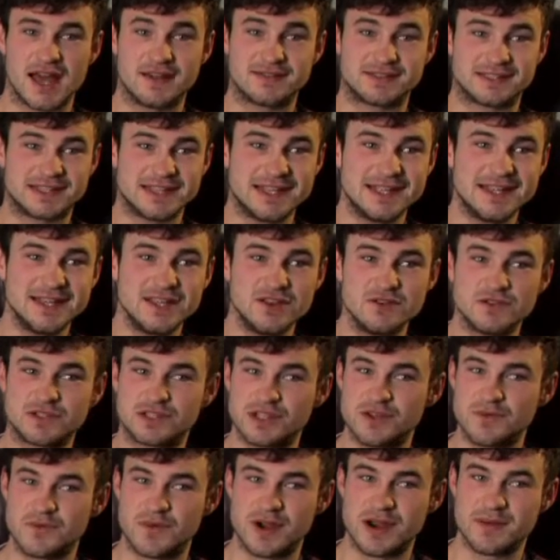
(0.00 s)
"I've seen you
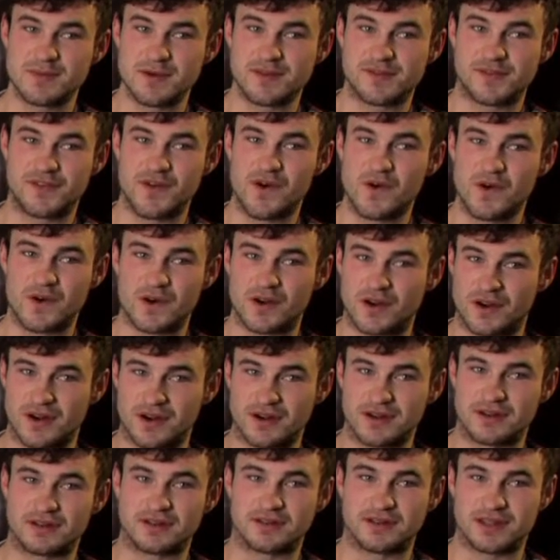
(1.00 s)
somewhere before,"
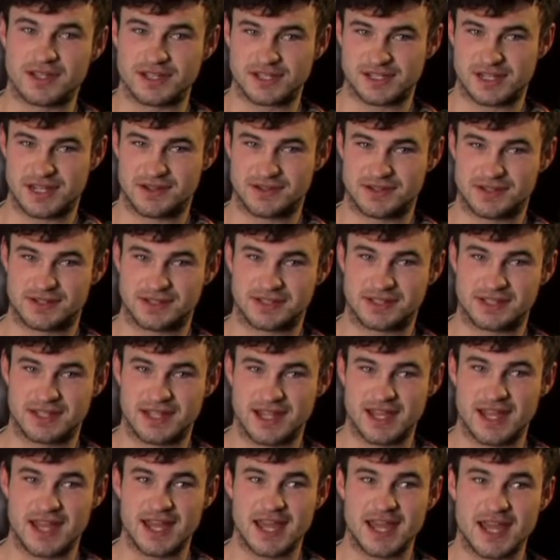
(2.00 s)
he shouted.
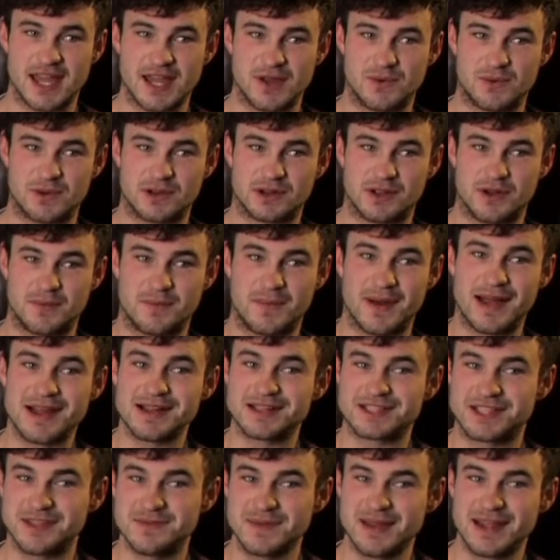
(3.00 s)
"It will come
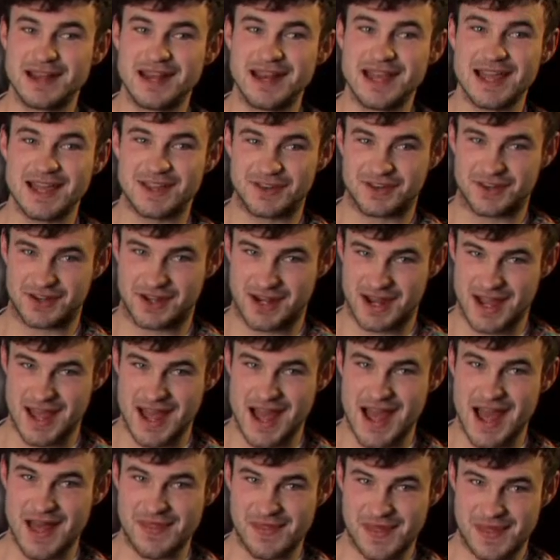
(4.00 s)
back to me later,
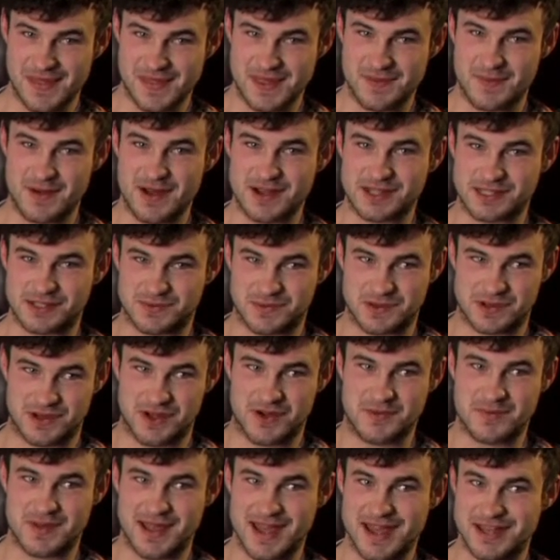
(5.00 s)
and then the boss will
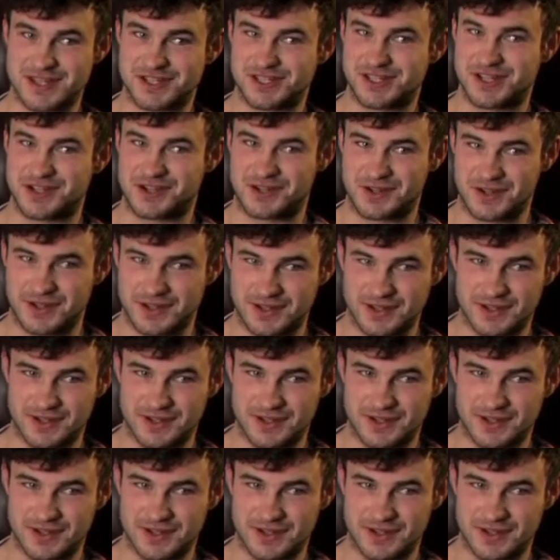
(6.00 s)
come get you."